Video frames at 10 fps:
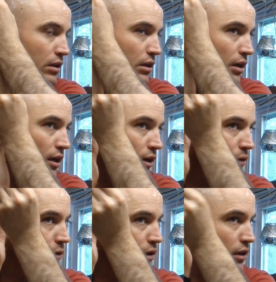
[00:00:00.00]
Got
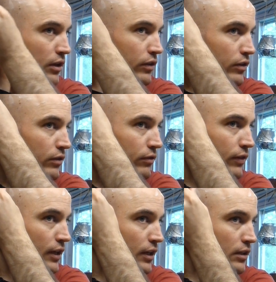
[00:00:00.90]
going a little too
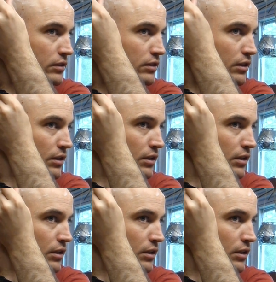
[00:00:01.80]
fast.